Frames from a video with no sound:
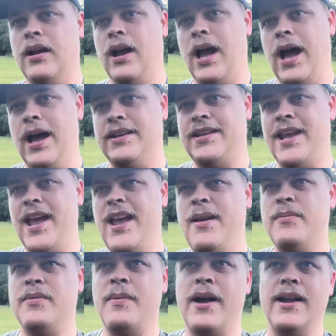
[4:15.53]
I
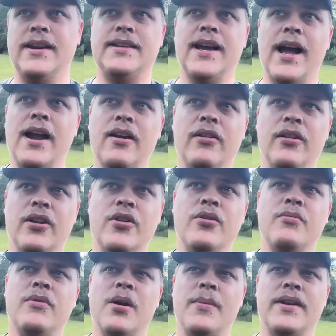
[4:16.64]
taped my entire
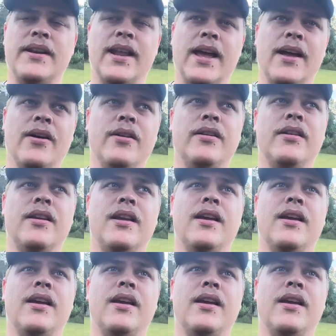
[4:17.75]
loom coming down,